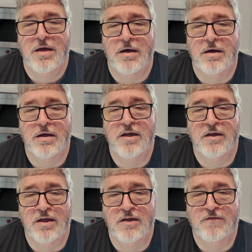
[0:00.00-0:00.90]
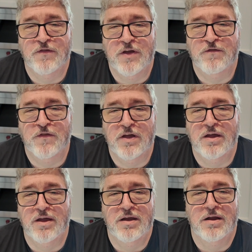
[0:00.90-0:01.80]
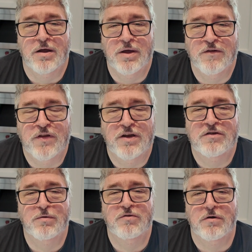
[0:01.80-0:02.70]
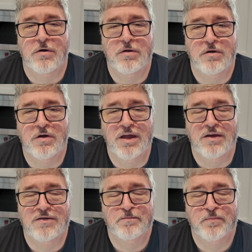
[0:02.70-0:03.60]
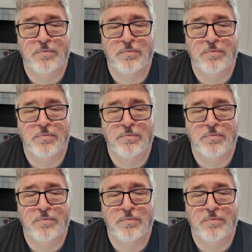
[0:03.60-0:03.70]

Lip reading: If it suits your needs.